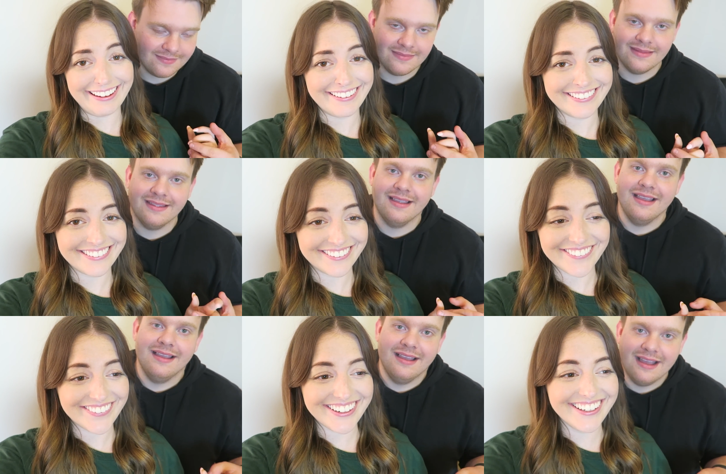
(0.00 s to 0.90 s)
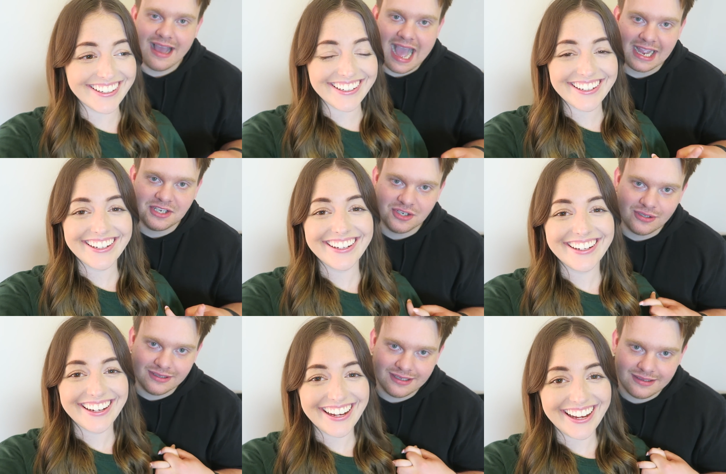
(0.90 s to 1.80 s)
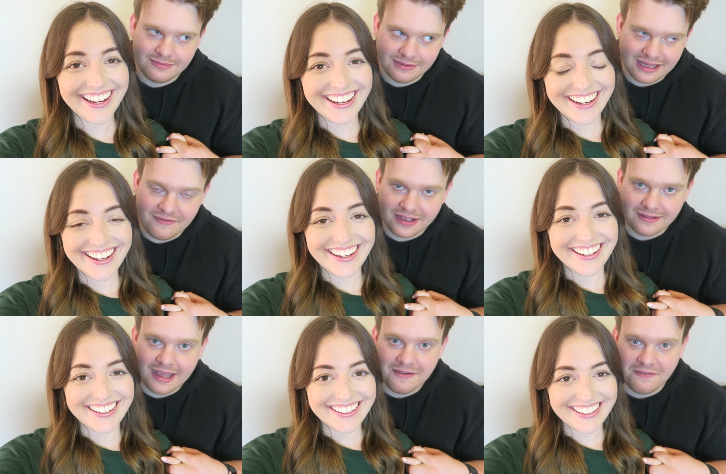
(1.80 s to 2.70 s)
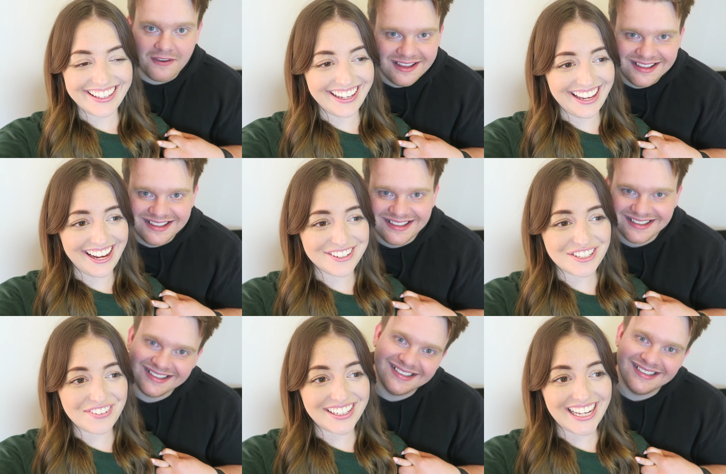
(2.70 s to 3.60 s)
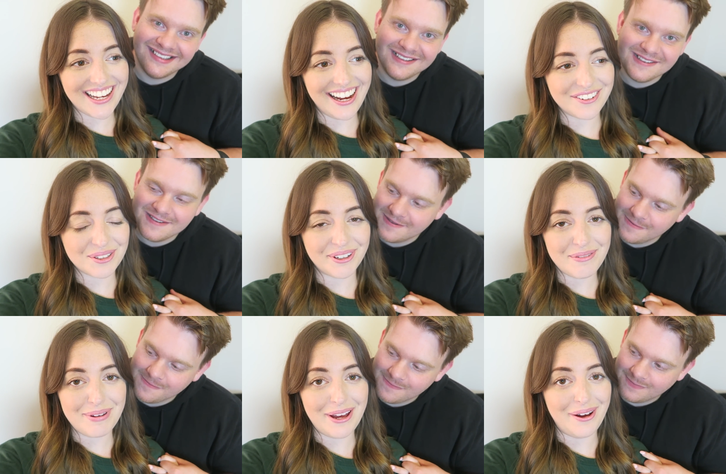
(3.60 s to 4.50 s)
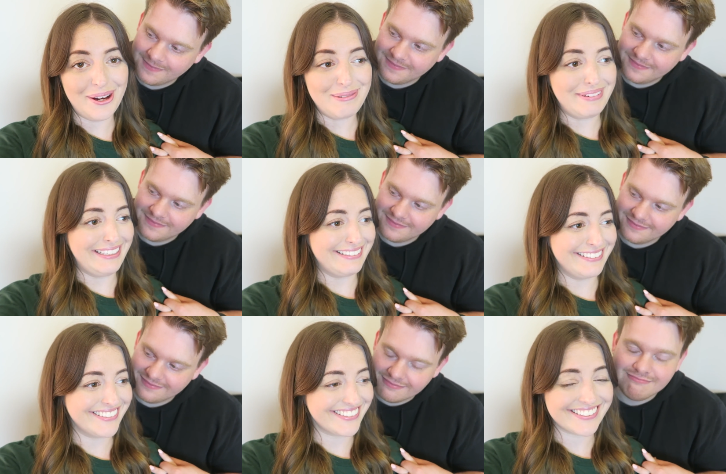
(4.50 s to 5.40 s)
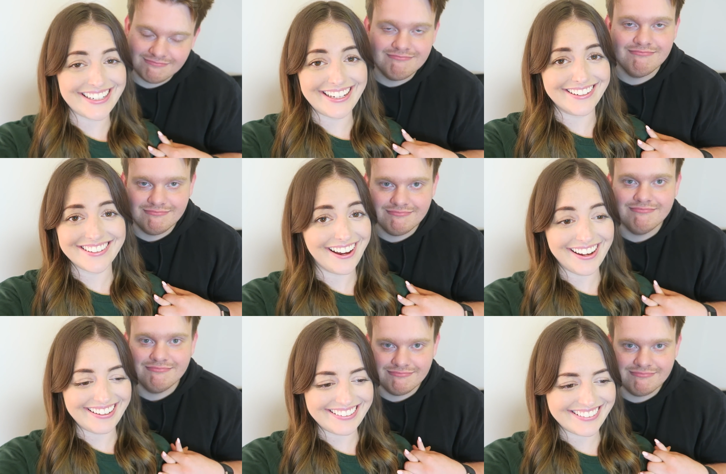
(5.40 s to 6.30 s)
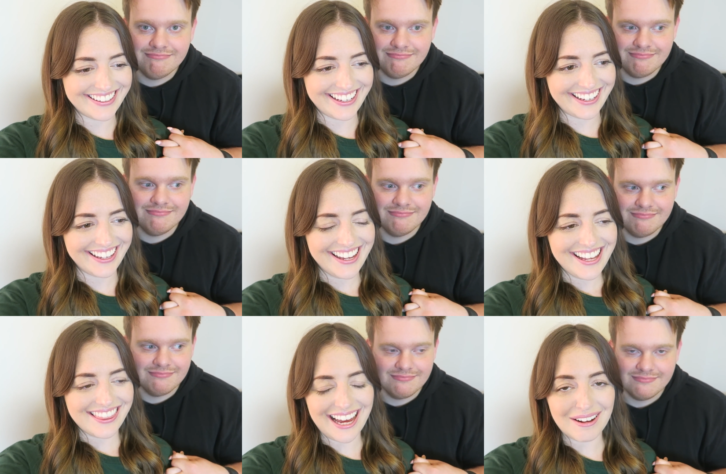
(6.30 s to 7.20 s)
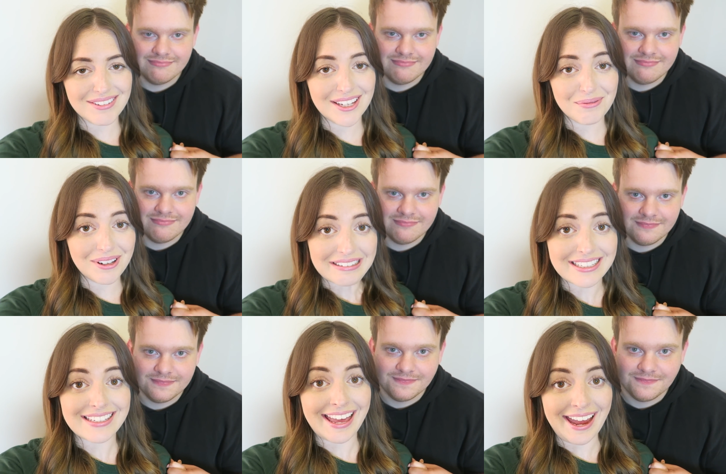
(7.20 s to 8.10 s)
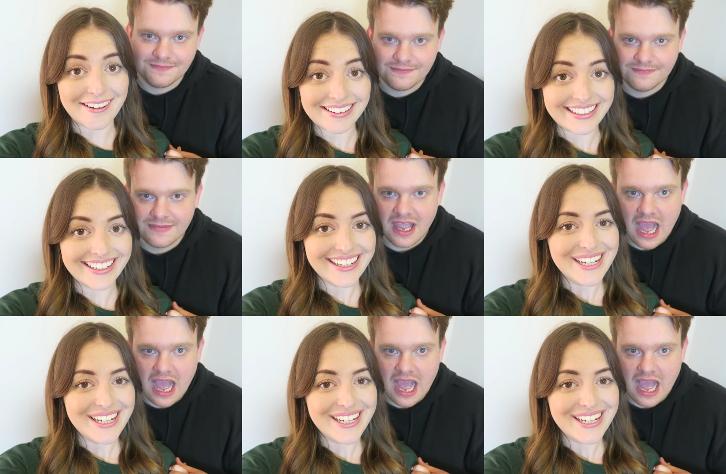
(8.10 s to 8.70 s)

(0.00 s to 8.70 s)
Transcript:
Speaker 1: things soon.
Speaker 2: Actual living life.
Speaker 1: I just feel like I just want to be a hermit and just stay inside. Like, the outside world is scary.